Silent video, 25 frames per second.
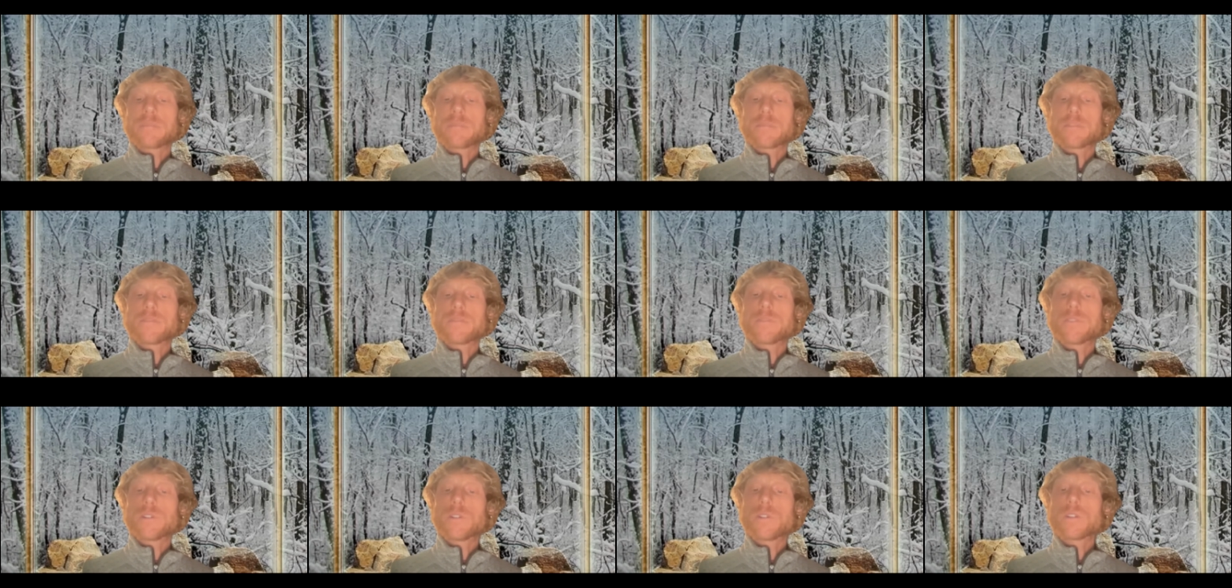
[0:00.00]
but
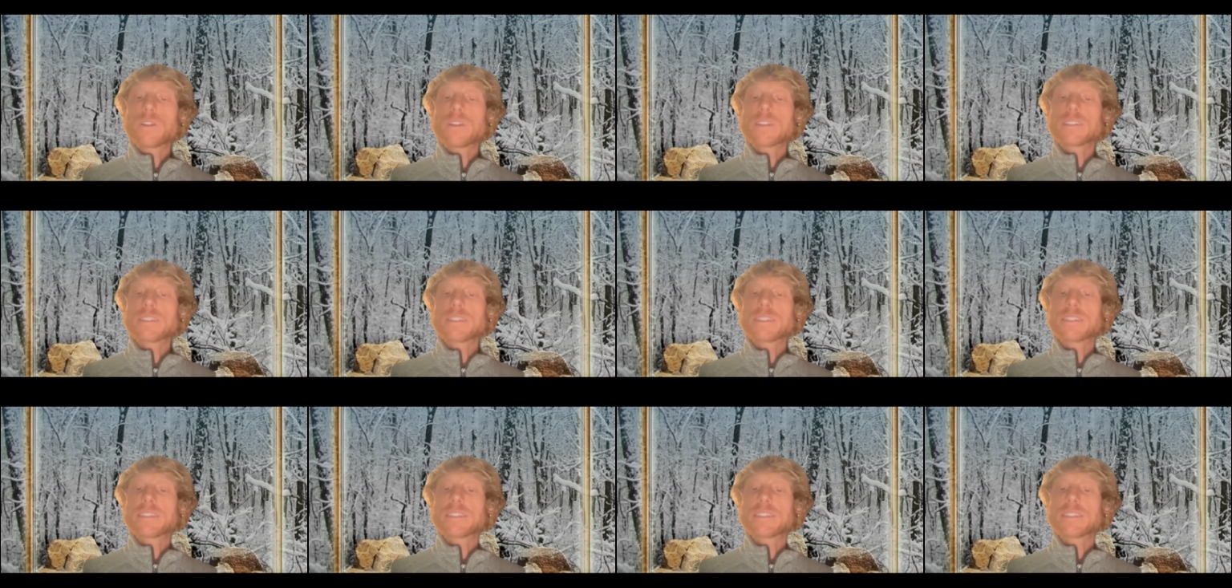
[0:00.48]
focus
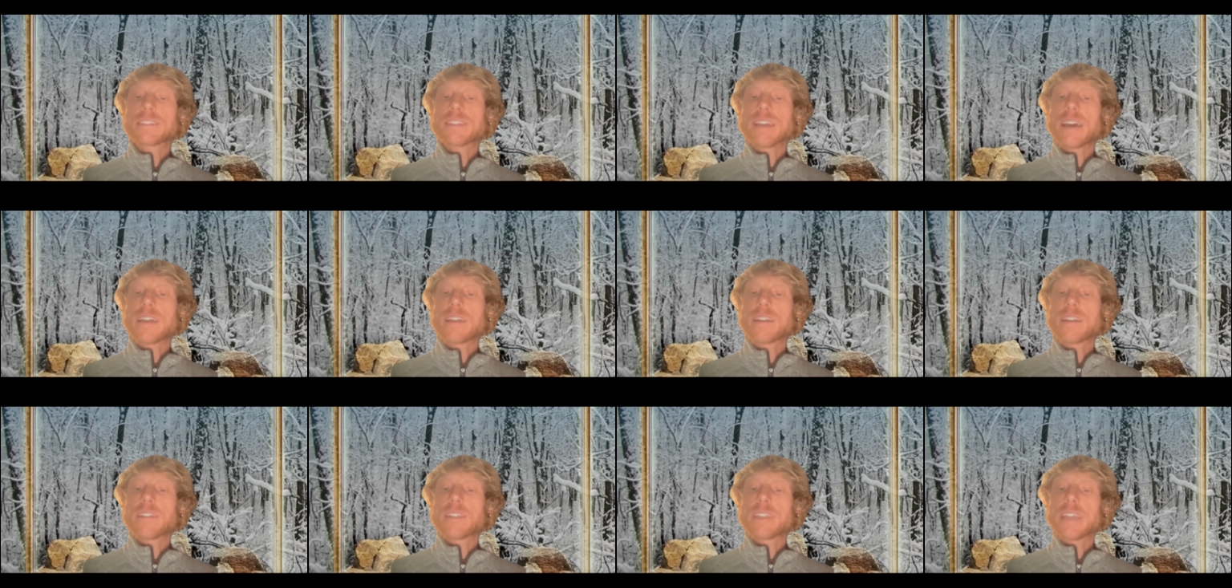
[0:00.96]

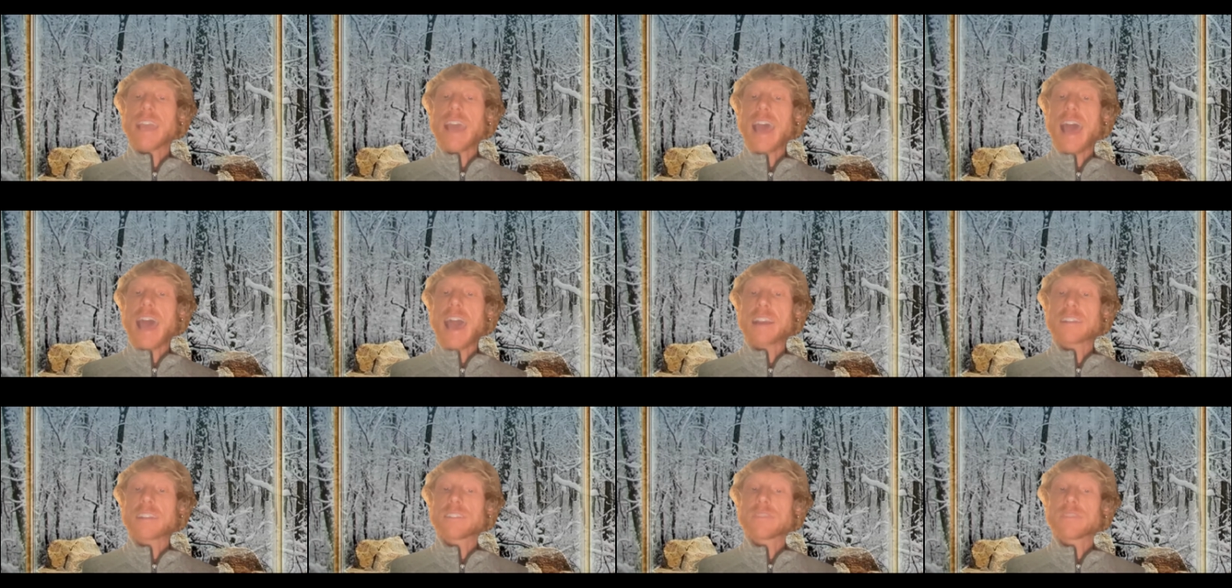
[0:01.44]
instead on the
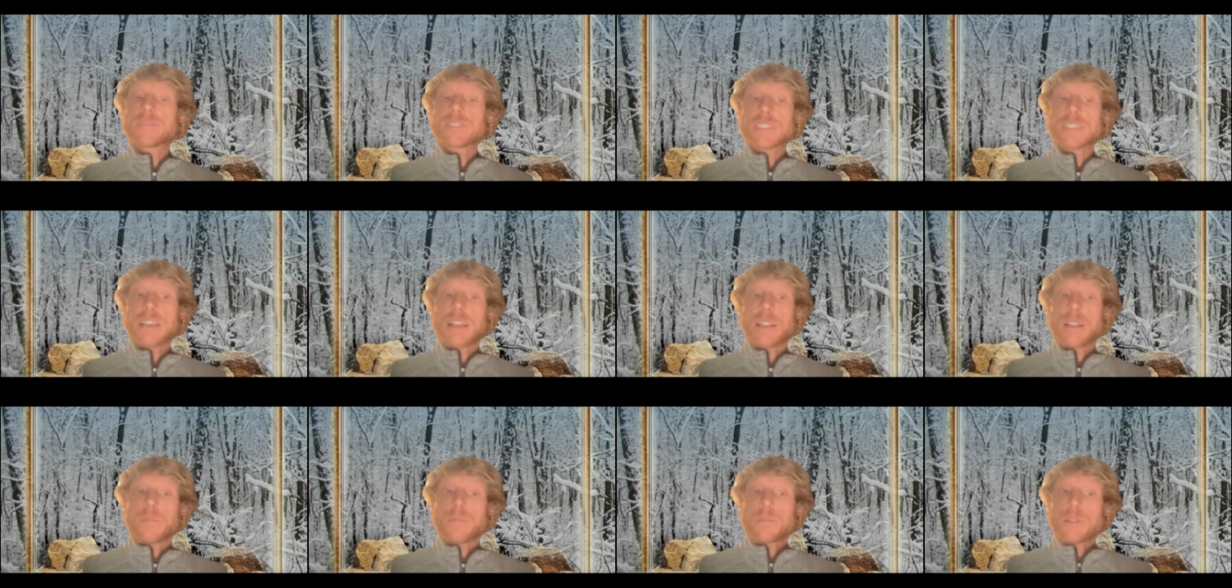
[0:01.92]
act of
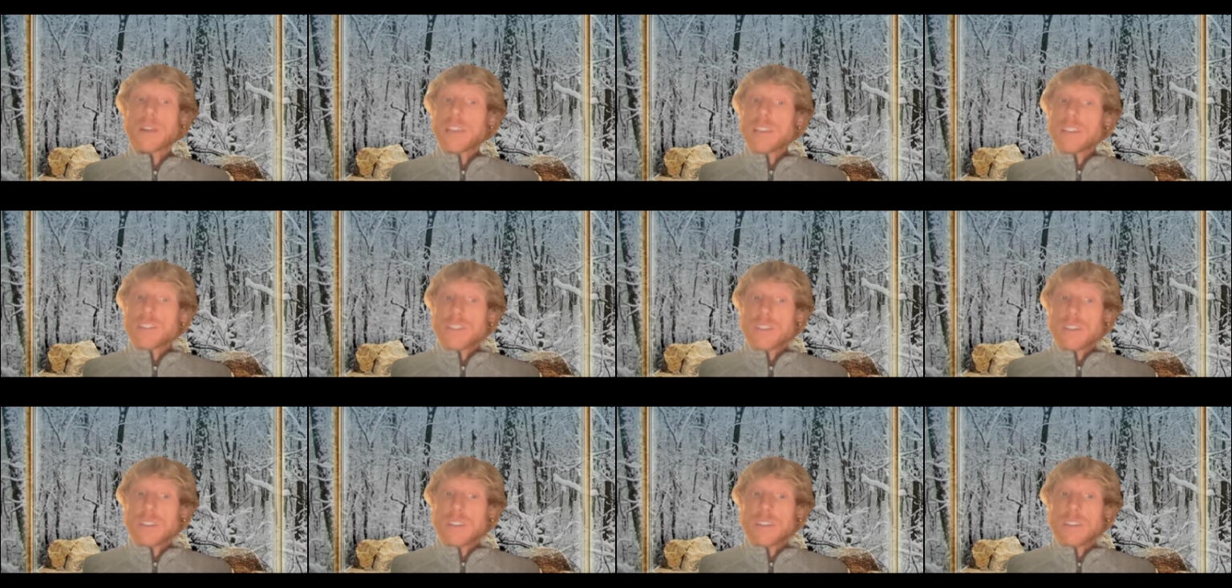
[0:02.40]

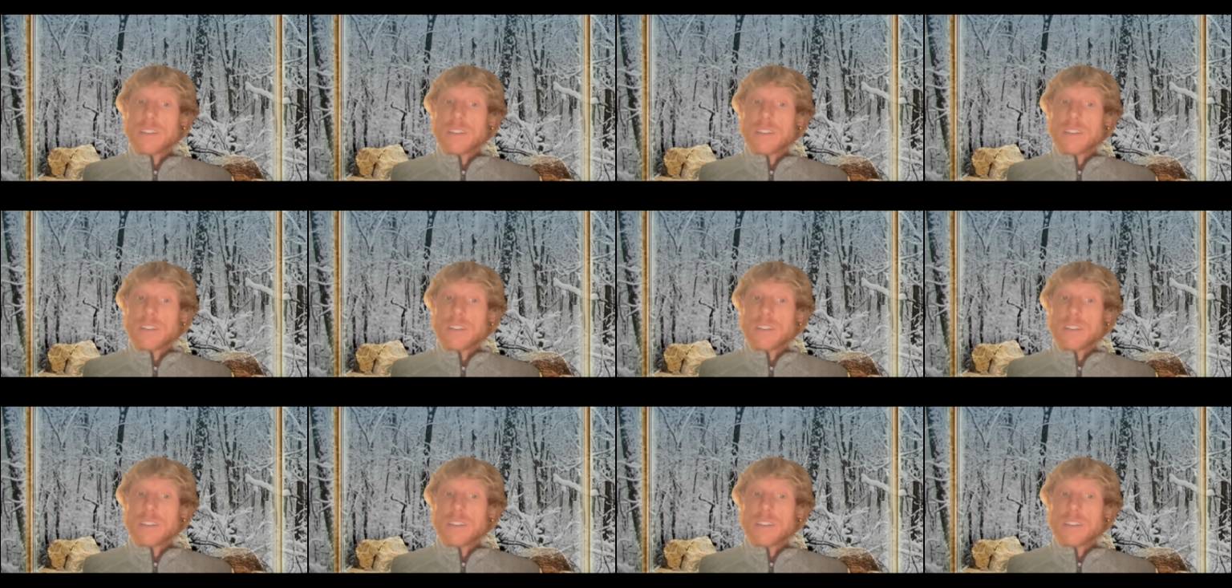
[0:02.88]
celebration.